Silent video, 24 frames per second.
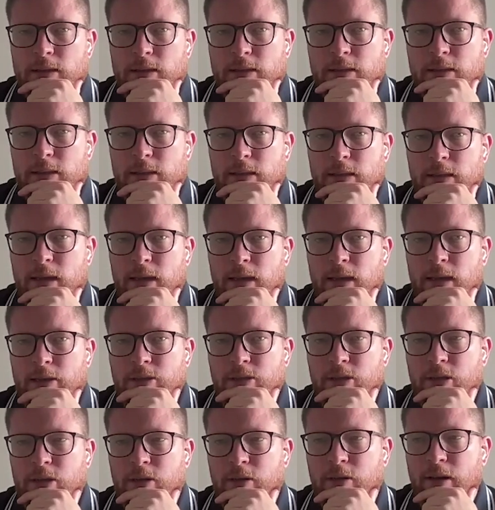I see the
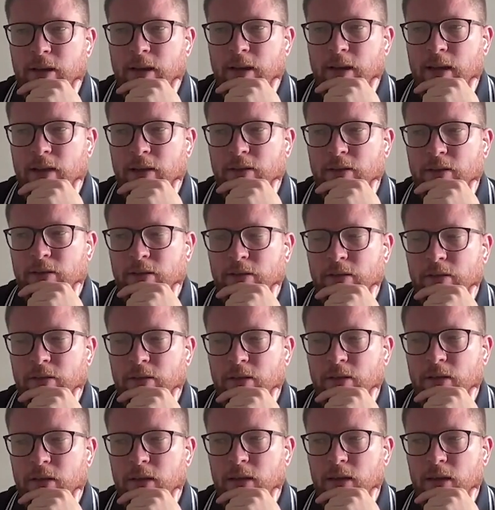
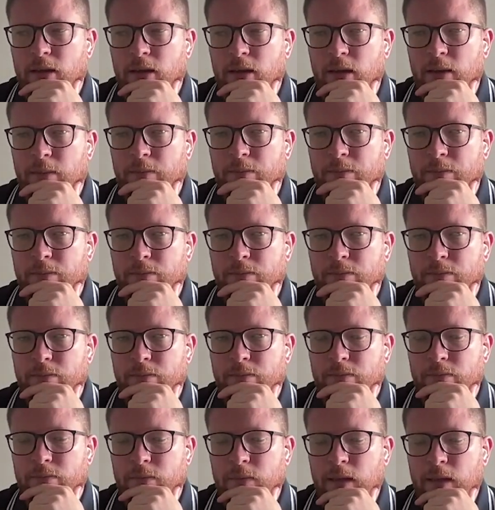HRIS
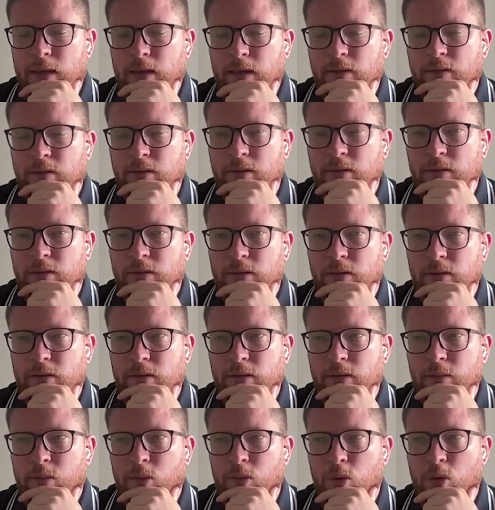as
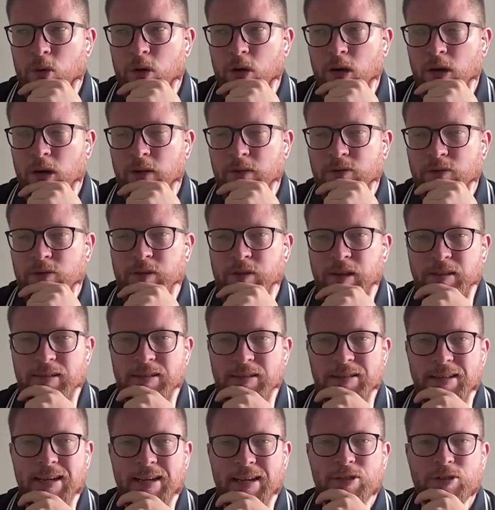the more kind of
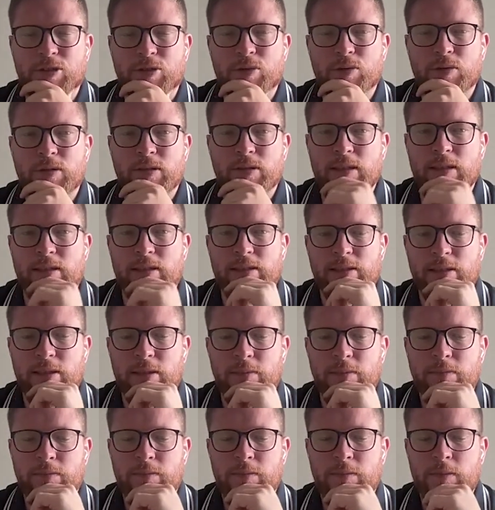transactional
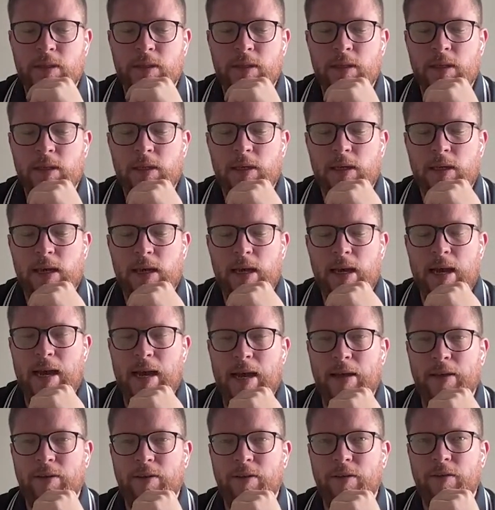system,
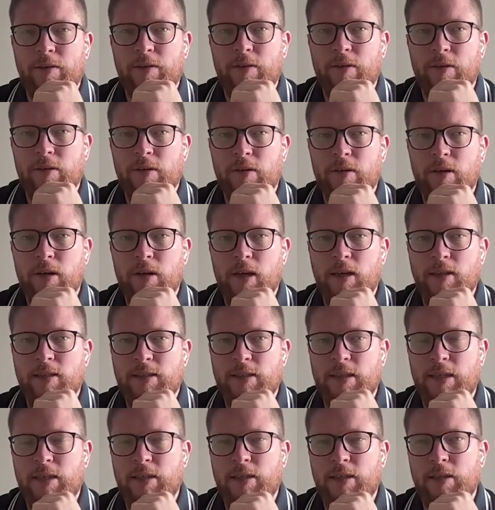and
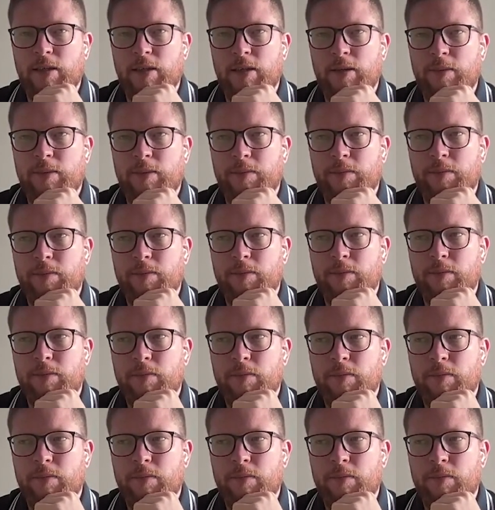I see the